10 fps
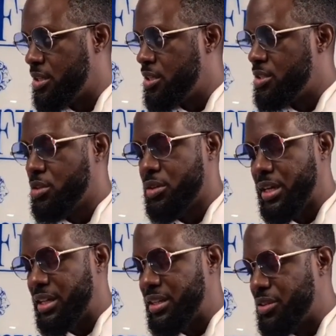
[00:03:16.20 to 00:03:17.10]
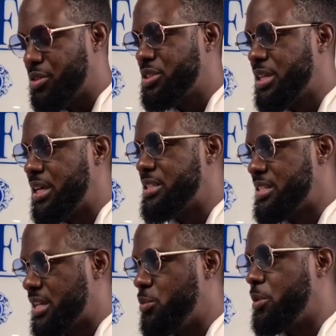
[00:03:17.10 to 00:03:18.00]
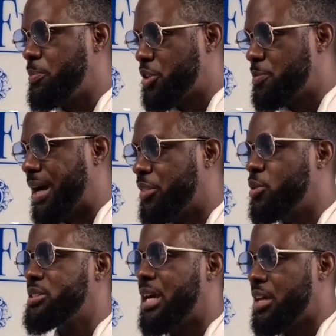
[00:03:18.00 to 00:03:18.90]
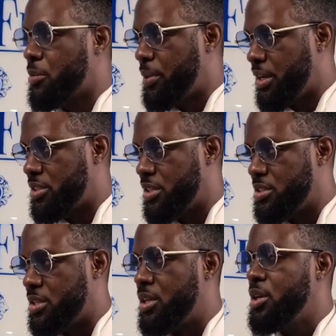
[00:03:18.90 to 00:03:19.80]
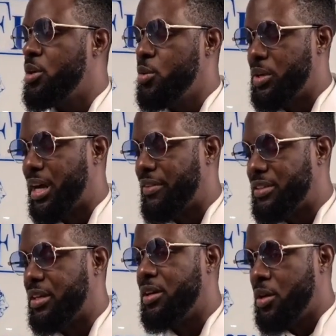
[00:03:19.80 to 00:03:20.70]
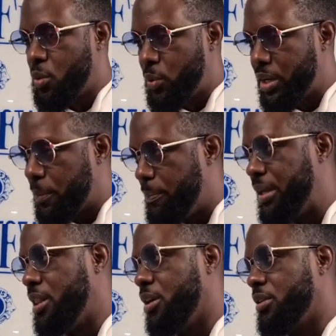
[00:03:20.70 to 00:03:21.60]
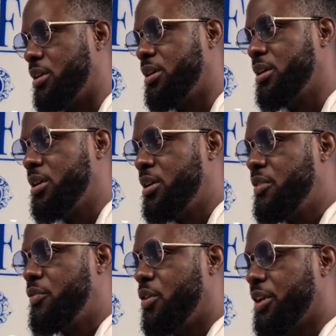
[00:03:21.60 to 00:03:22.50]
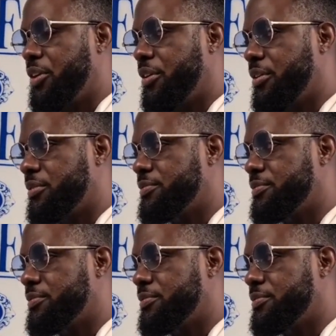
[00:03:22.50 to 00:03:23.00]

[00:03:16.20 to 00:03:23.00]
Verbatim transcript: So then in those cases, it would push back those other patients who would have to wait a bit longer for care.